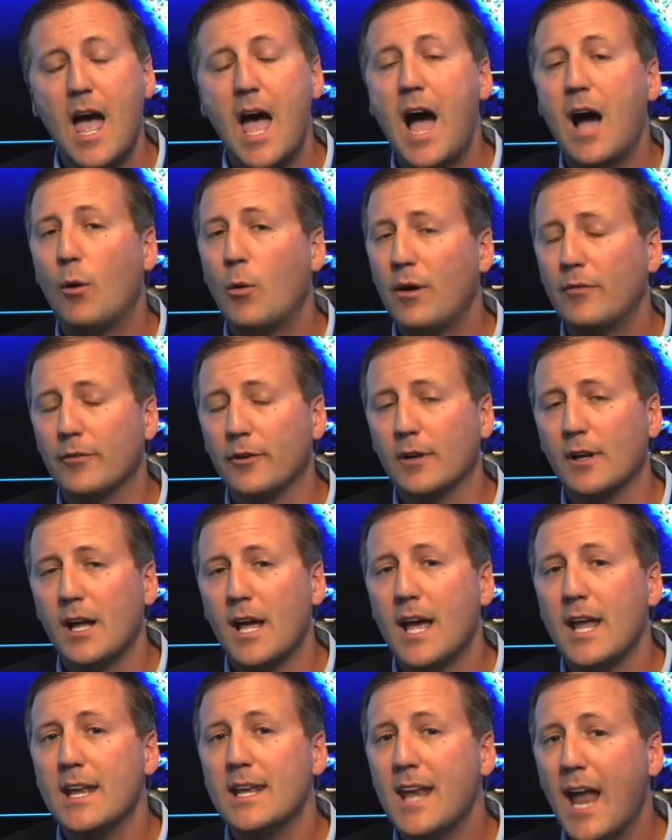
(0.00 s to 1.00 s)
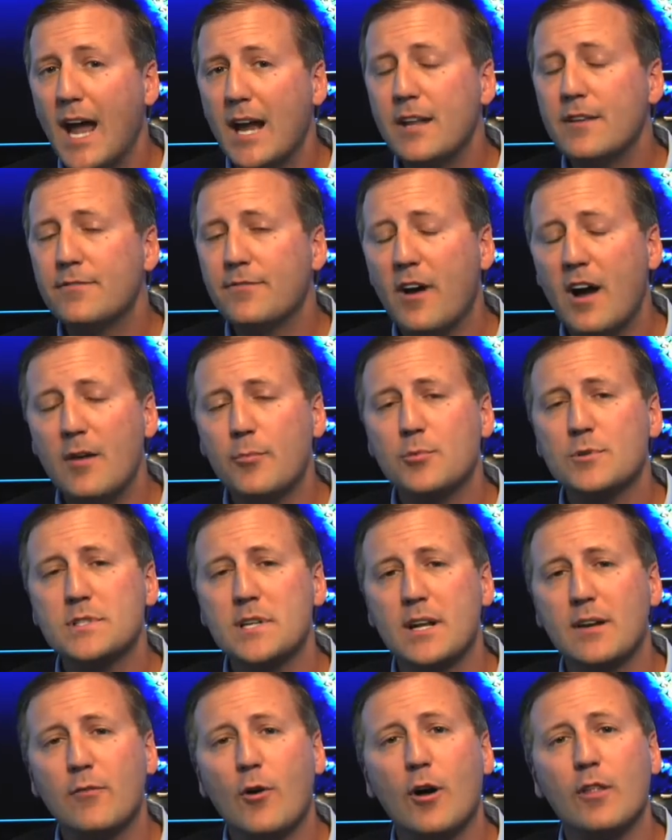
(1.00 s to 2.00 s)
However,
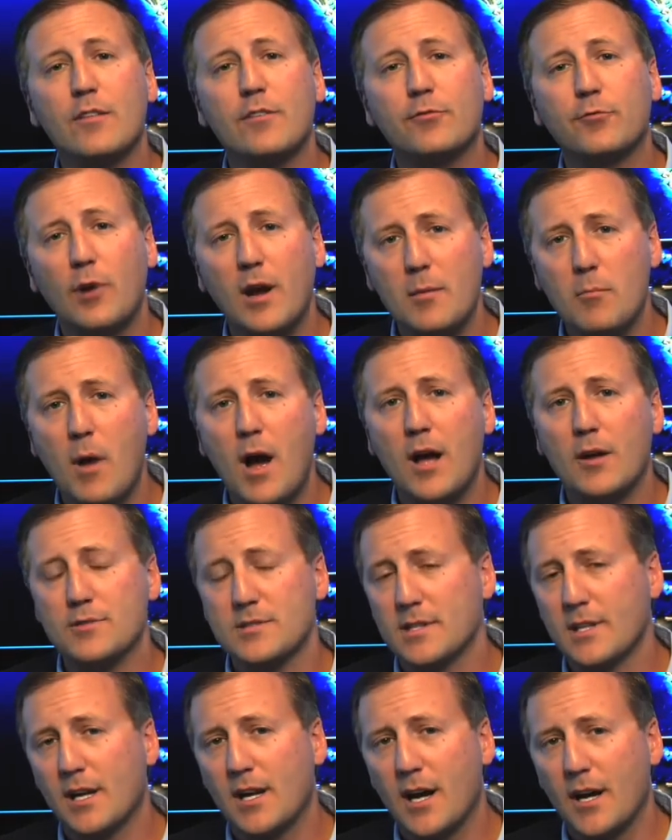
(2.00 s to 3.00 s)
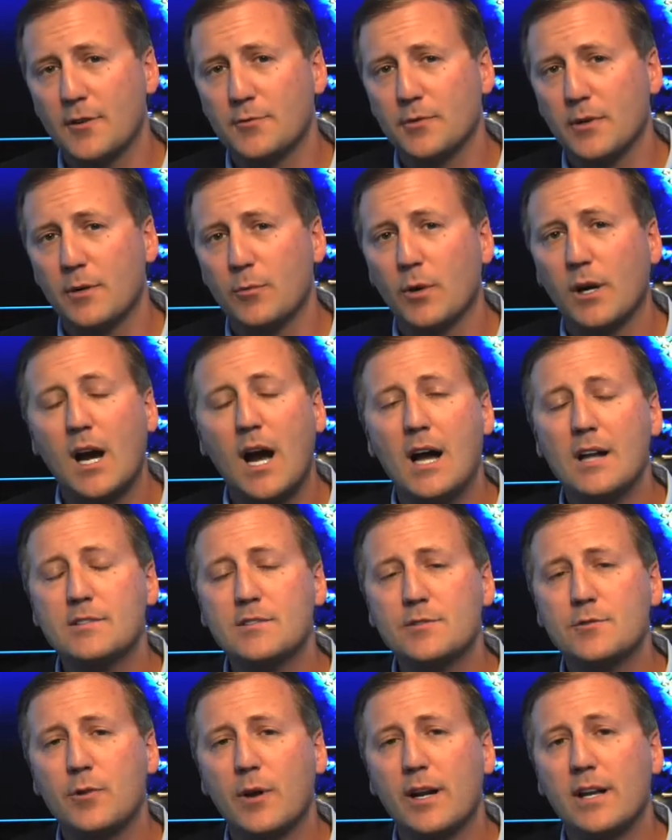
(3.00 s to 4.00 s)
95% of all the freight miles in the country were
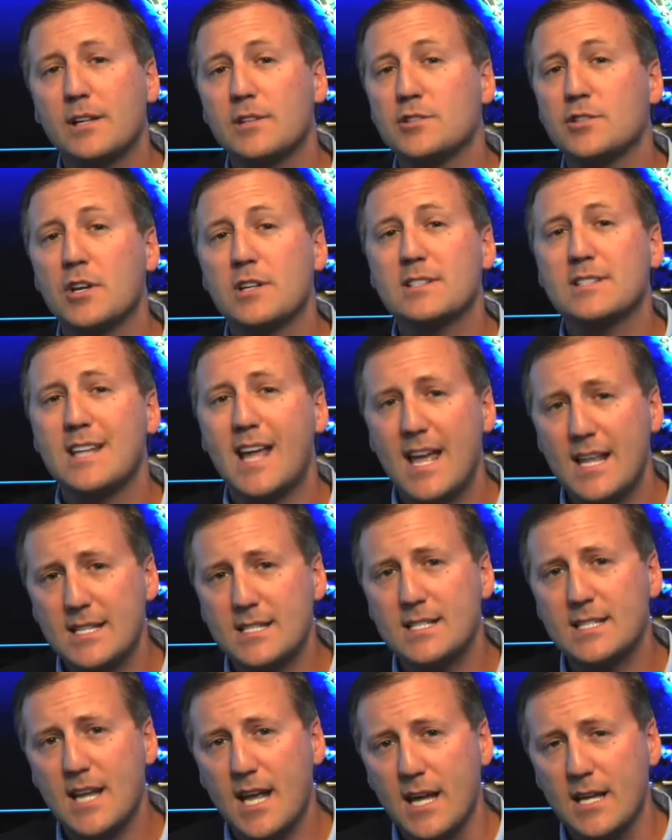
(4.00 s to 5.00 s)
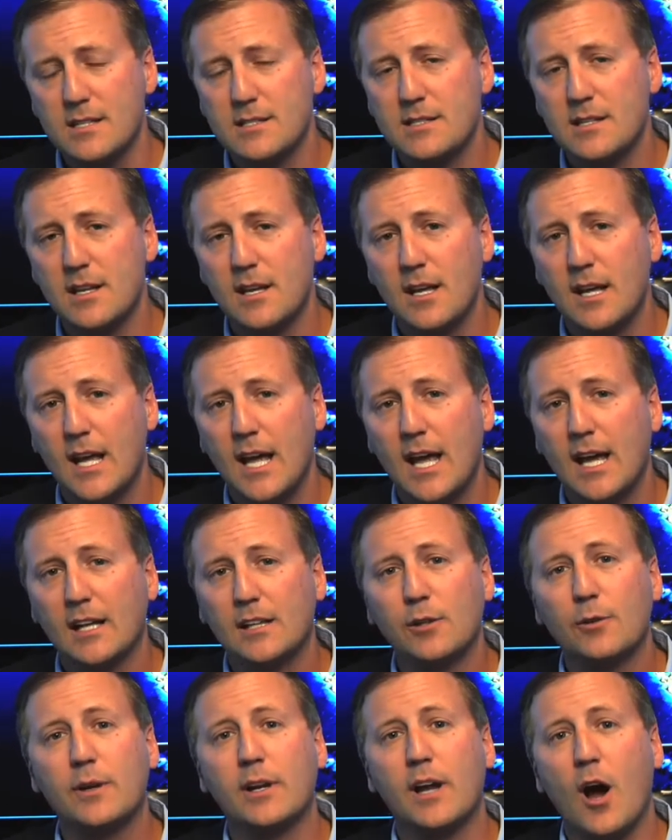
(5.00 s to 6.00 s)
concentrated in just 10 states,
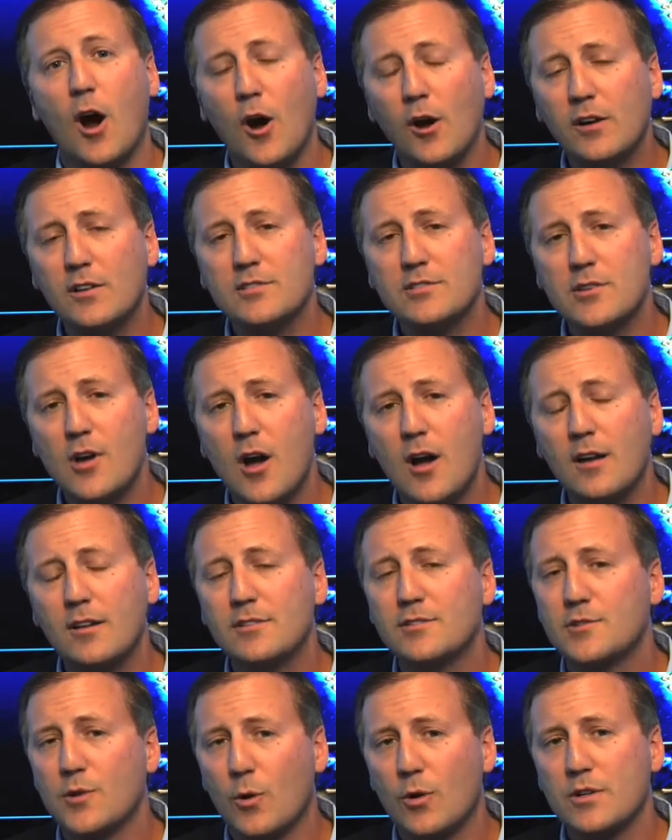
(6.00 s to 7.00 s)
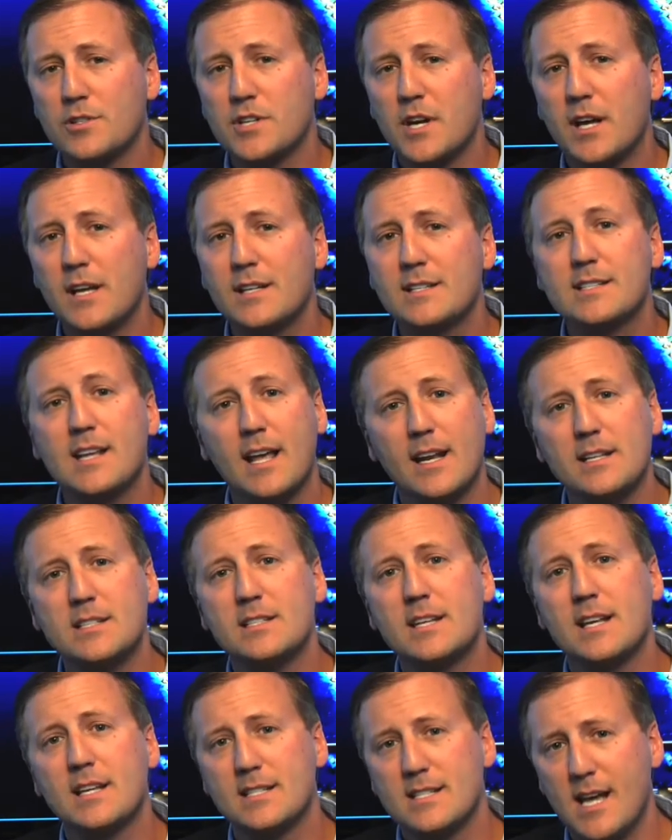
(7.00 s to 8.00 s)
including Arkansas, Georgia,
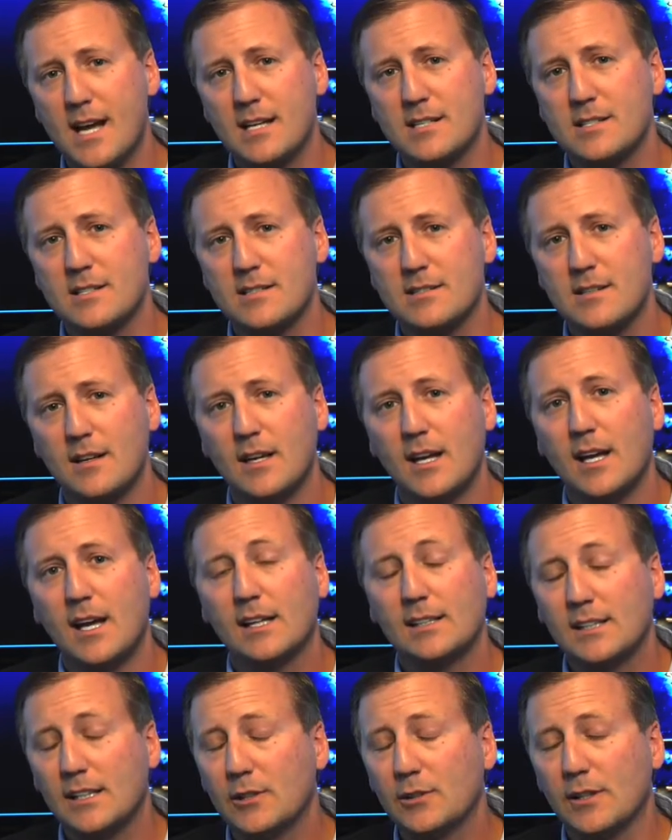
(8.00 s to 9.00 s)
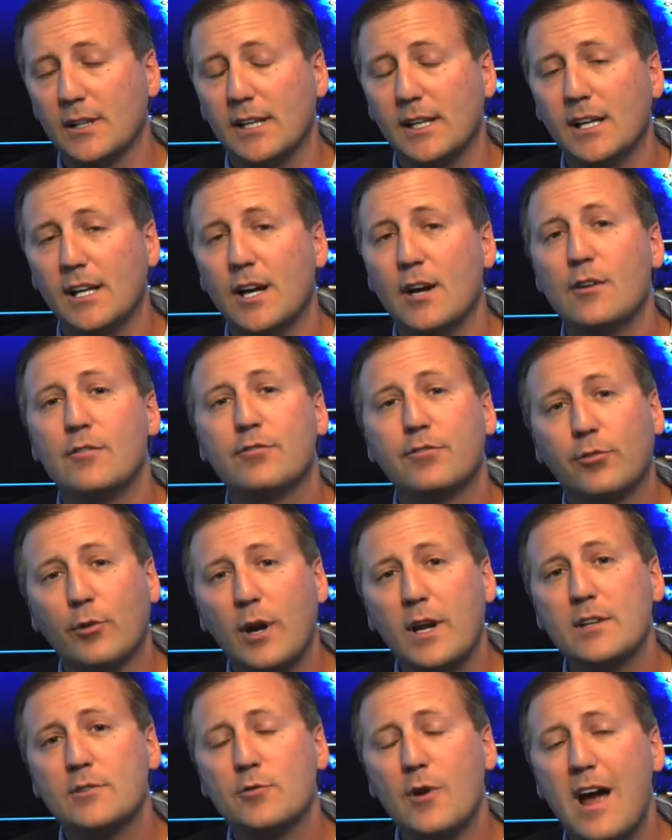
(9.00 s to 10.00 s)
Tennessee, and Texas. Clearly,
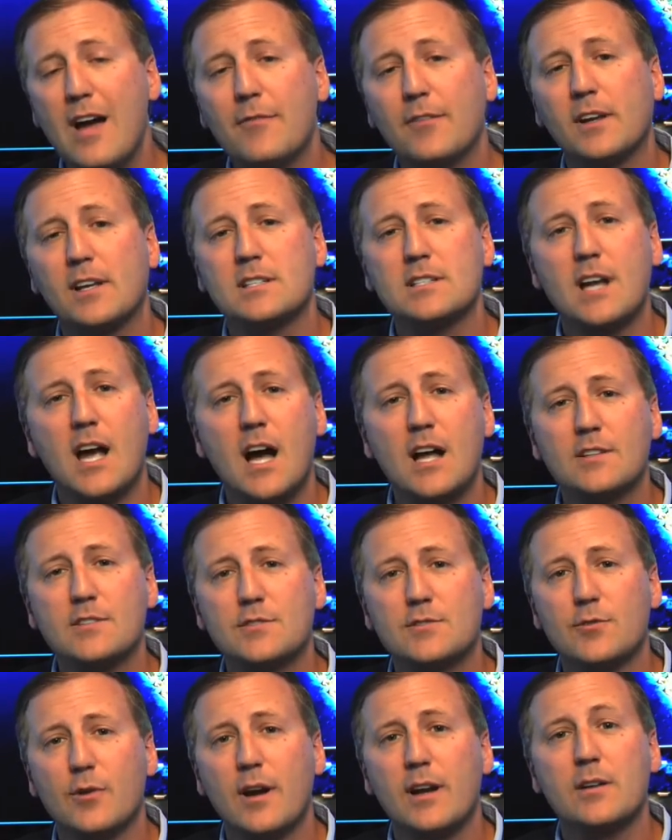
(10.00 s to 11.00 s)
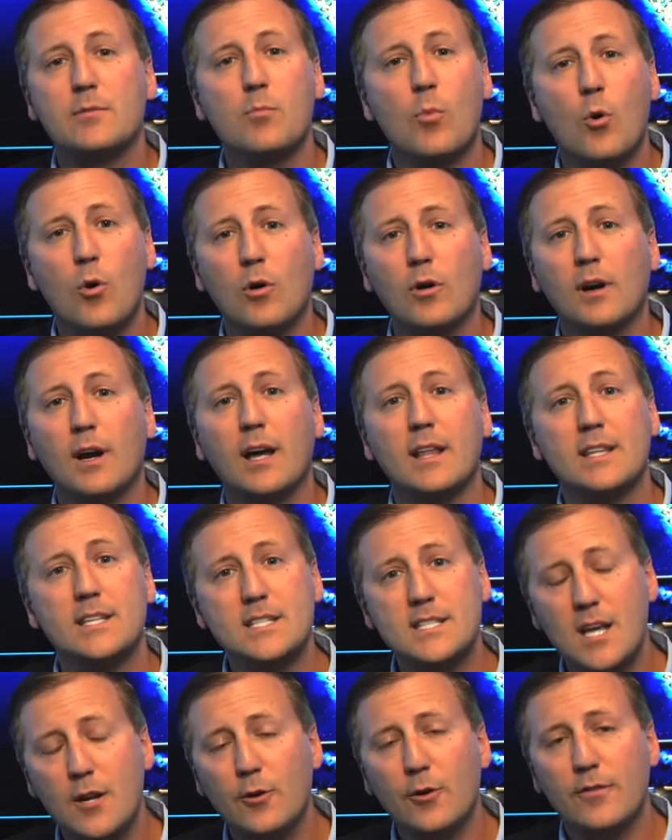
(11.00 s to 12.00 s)
freight traffic is concentrated more on the
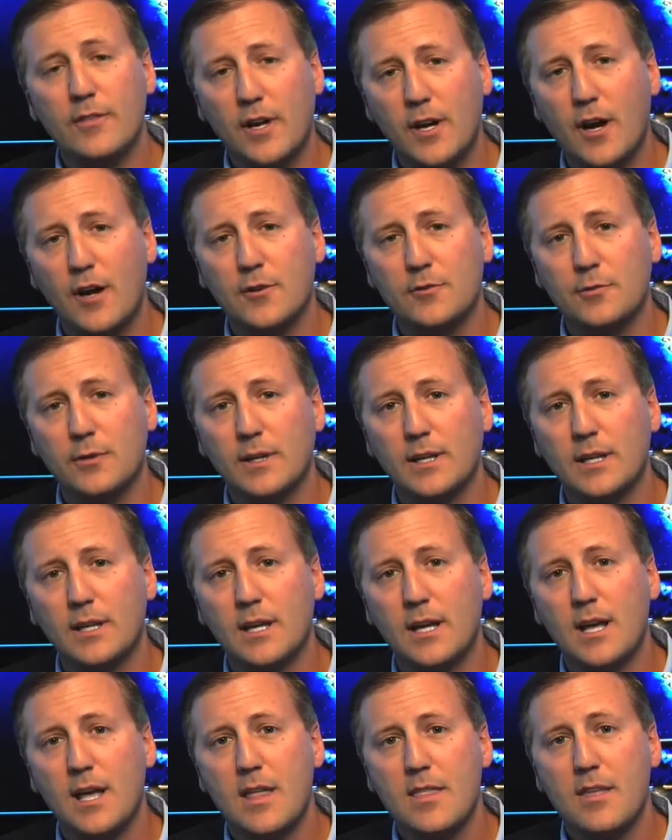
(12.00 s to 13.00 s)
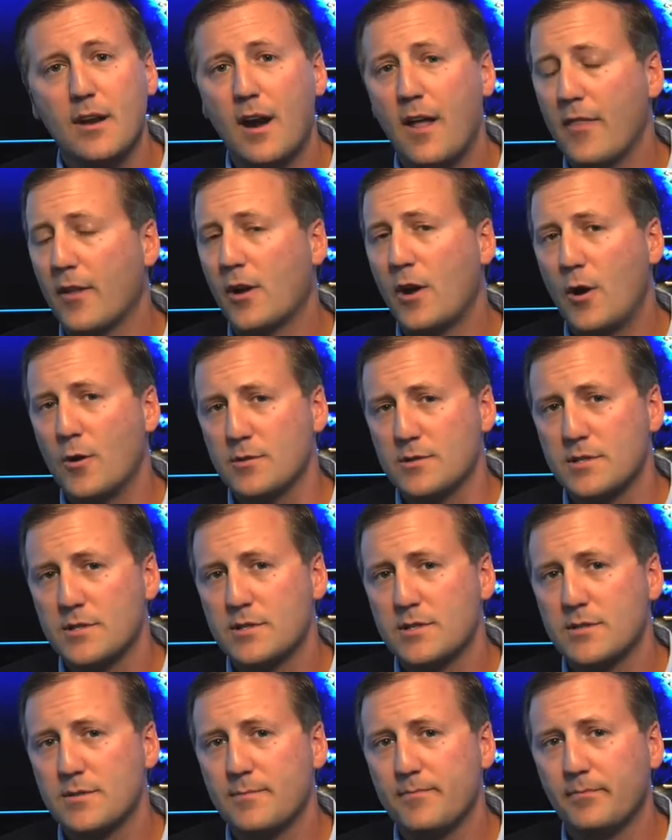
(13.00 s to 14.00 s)
center of the country than on the
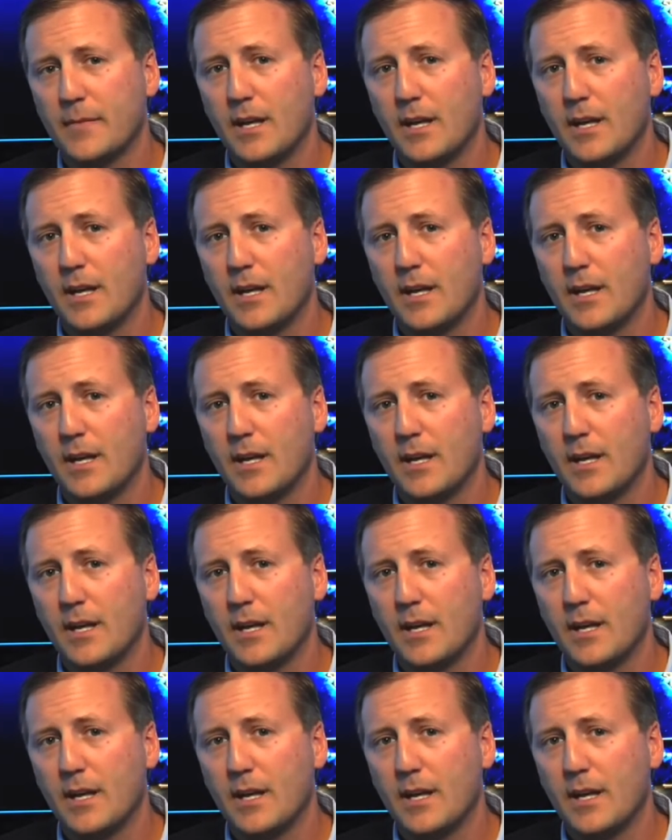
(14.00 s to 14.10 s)
coasts.